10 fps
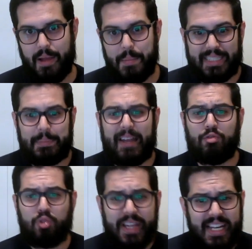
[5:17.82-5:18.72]
But it's by
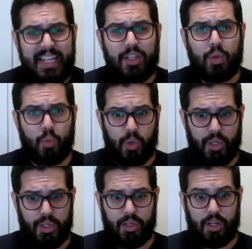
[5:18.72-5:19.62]
reading the
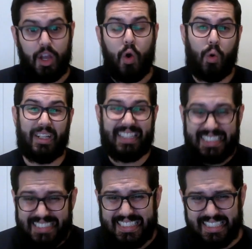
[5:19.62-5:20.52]
word or
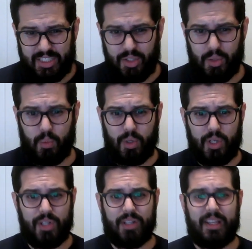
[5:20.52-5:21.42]
listening to the
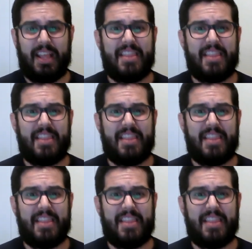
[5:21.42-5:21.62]
word